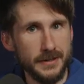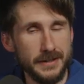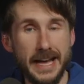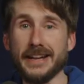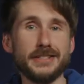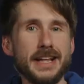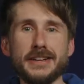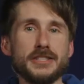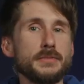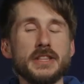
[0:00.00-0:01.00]
That is,
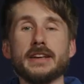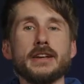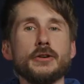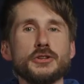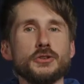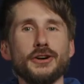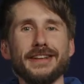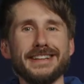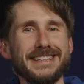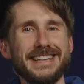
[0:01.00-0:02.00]
that is something that carries on.
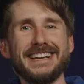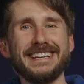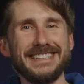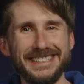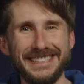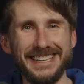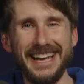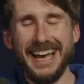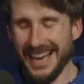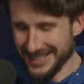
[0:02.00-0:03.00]
At I
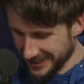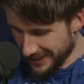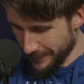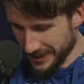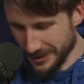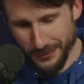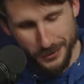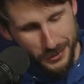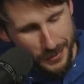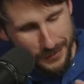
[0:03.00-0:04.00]
actually gave myself
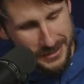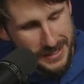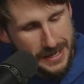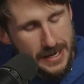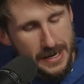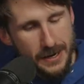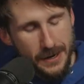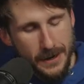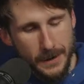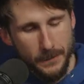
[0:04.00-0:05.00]
goosebumps.
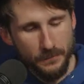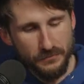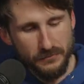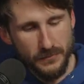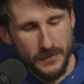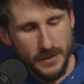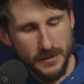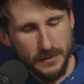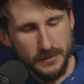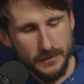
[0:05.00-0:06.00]
Um,
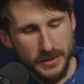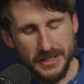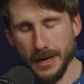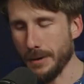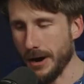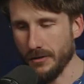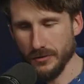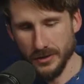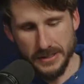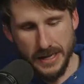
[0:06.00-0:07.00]
because how
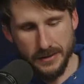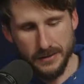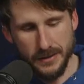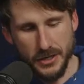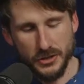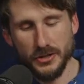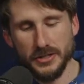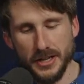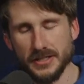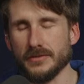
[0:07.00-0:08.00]
powerful is that? so the
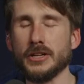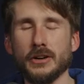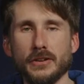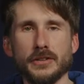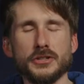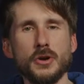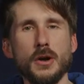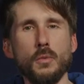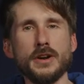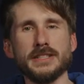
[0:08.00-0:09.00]
dust of the earth. So
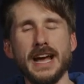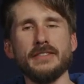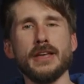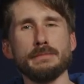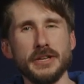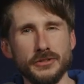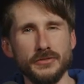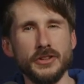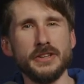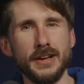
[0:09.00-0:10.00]
I wanted to have that picture
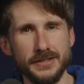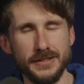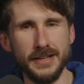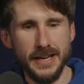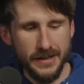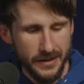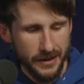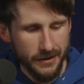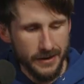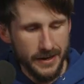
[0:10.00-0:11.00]
of the dust
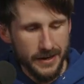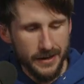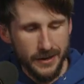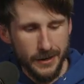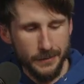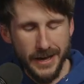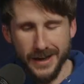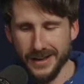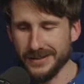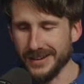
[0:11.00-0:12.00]
there. Um,
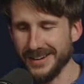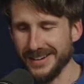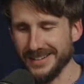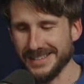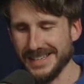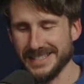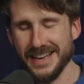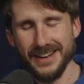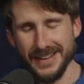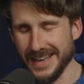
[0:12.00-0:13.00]
and uh,
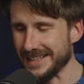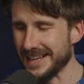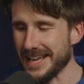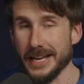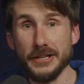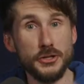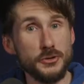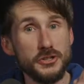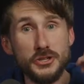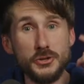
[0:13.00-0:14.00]
yeah, and and it, did
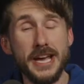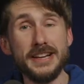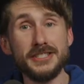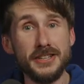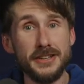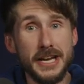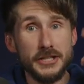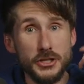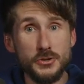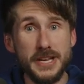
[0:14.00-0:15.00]
you did you catch the
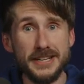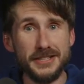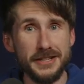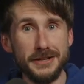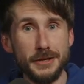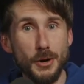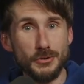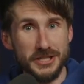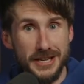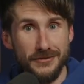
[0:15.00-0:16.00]
did you catch the the
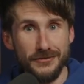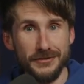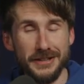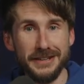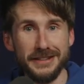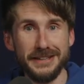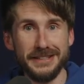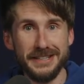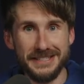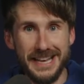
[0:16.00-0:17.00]
motif, the the
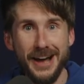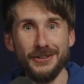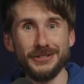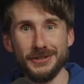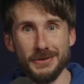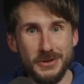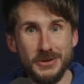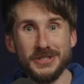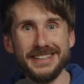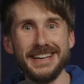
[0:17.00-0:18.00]
the sound, the, the
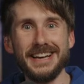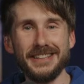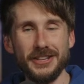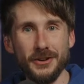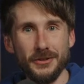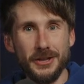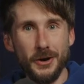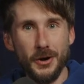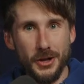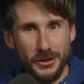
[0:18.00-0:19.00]
music, the
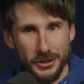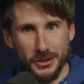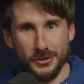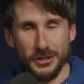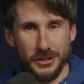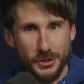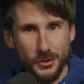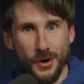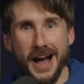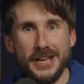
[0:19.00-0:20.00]
the the the
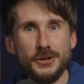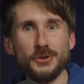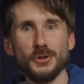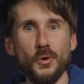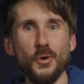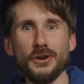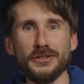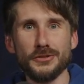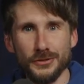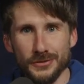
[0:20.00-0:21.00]
triune
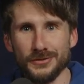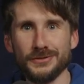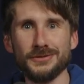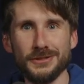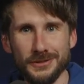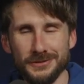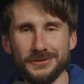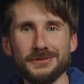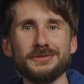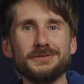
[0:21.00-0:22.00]
chord, doom
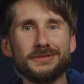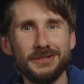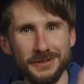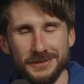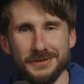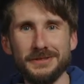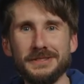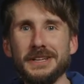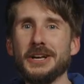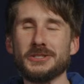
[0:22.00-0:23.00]
doom
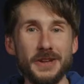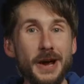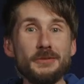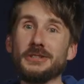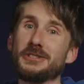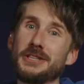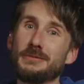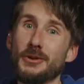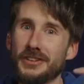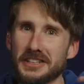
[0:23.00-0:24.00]
doom. So now when you see
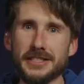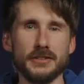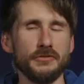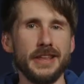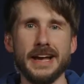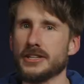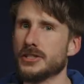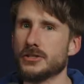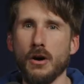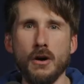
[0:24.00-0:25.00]
the movie, listen for that
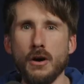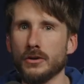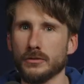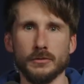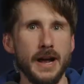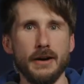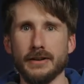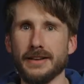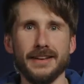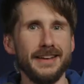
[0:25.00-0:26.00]
because it's all
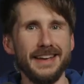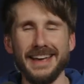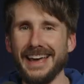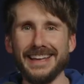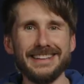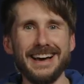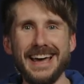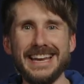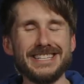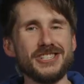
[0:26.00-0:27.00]
throughout, and uh,
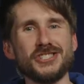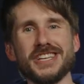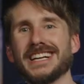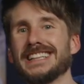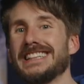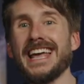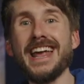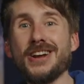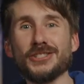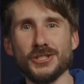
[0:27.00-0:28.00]
and it just
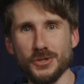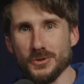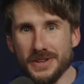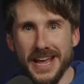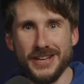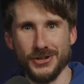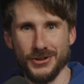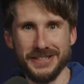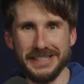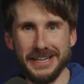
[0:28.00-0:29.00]
declares the true
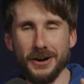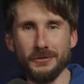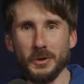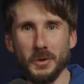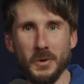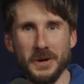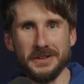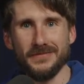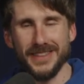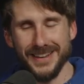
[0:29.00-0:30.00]
nature of the Lord.
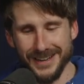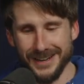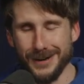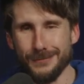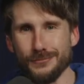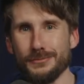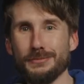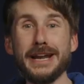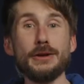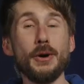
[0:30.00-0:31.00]
Um,
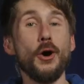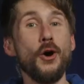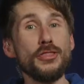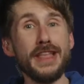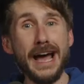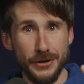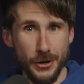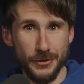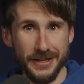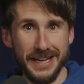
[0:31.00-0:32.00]
but anyway, on that
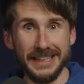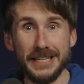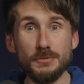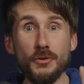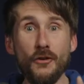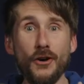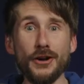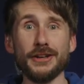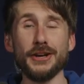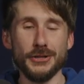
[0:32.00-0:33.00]
note, let's move
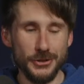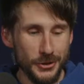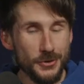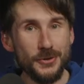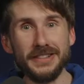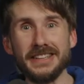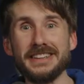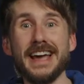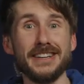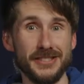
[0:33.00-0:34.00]
on to the
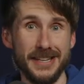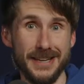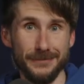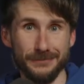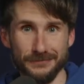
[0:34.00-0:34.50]
next scene.